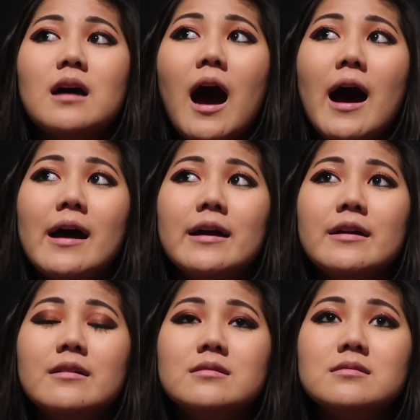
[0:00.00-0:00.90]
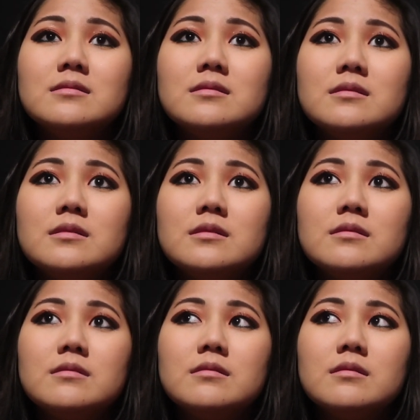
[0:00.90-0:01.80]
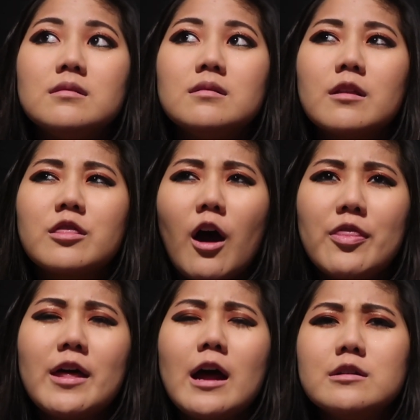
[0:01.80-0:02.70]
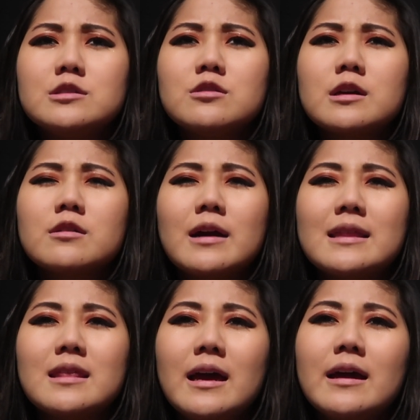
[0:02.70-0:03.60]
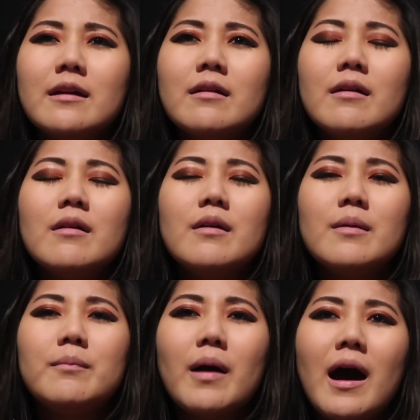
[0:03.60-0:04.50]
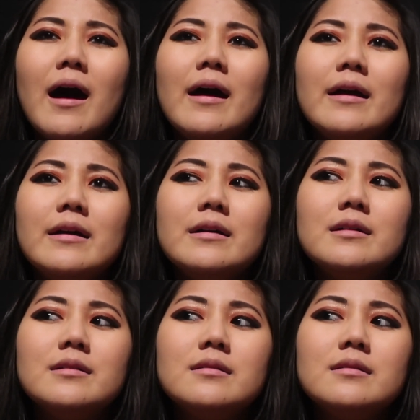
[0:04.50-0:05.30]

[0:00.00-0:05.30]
I thought that I was doing the right thing by